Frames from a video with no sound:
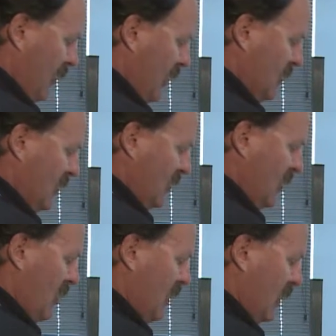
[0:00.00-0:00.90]
it sits
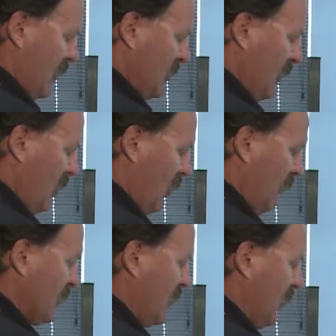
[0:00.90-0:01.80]
along like this, and then all of
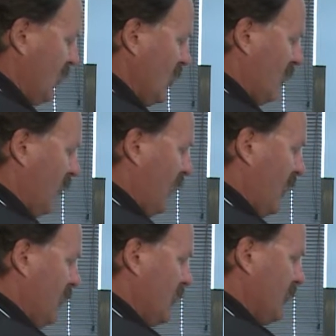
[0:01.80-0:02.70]
a sudden the injector
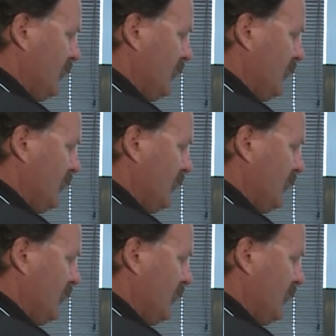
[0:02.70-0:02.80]
fires.